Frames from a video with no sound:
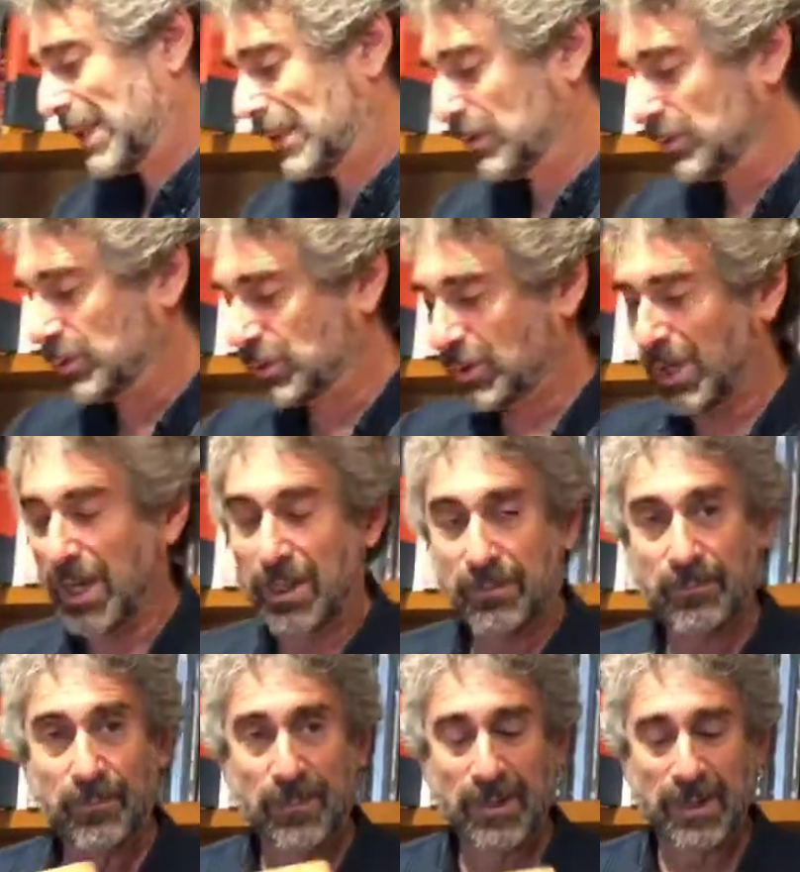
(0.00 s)
La Lucha.
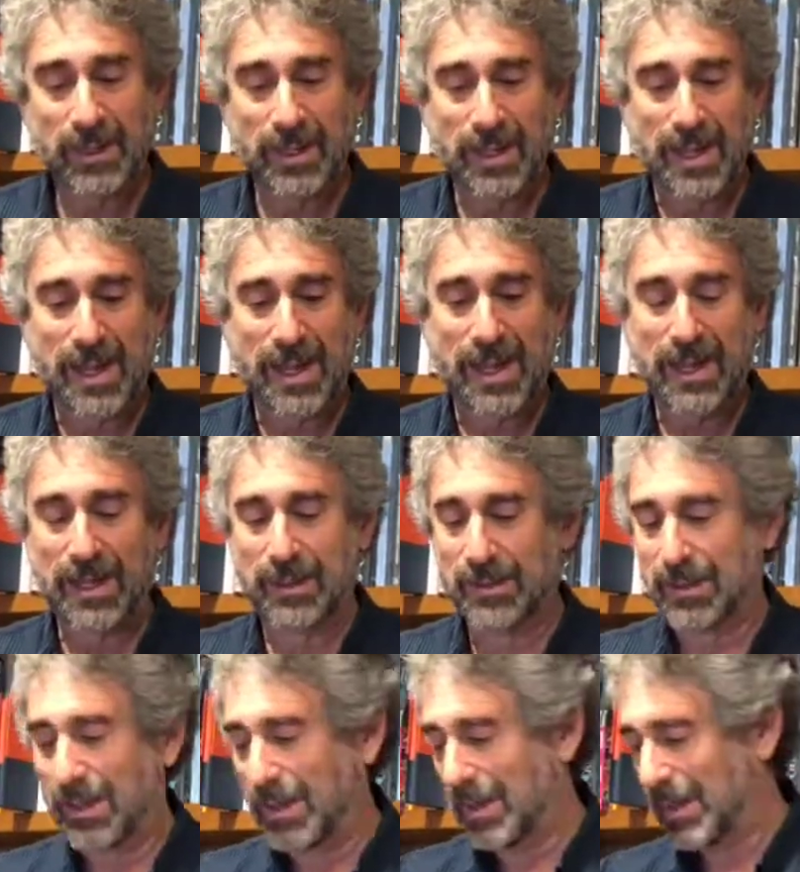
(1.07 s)
And
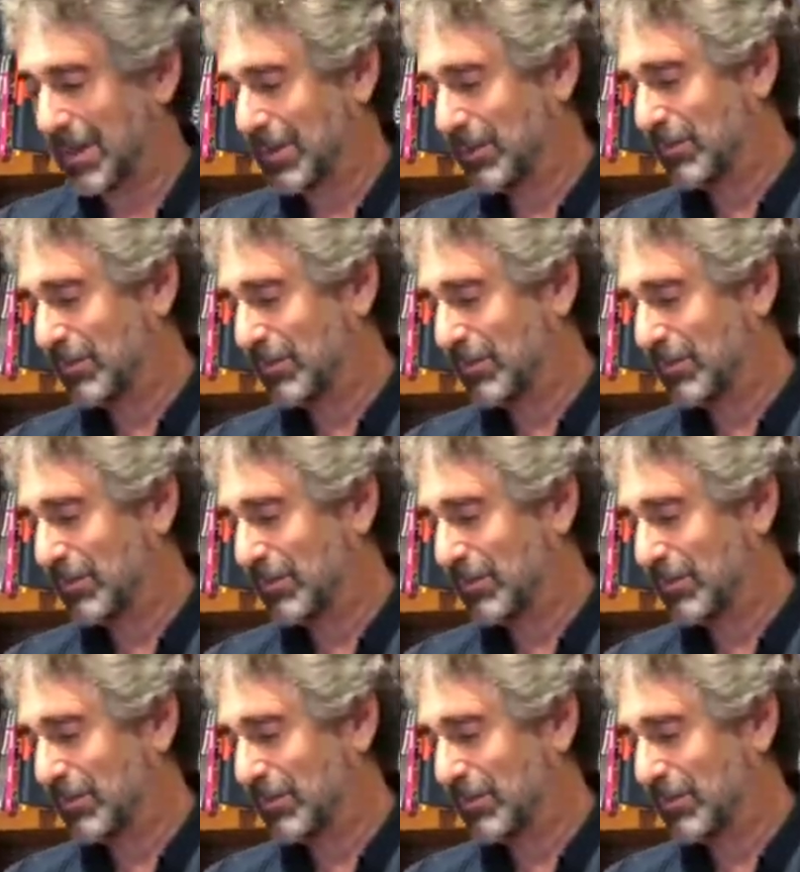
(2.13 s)
the